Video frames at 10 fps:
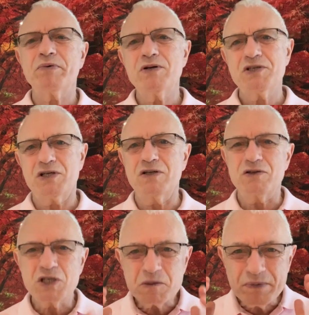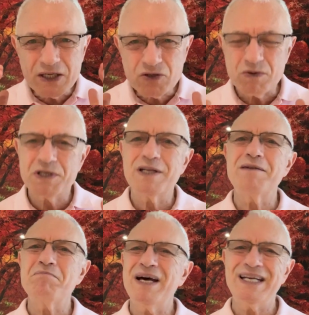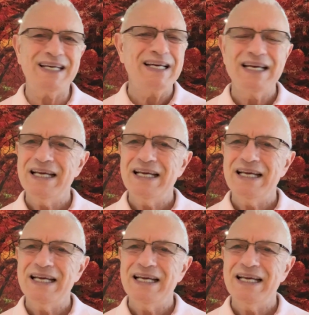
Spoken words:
person. You'll just be interested in money.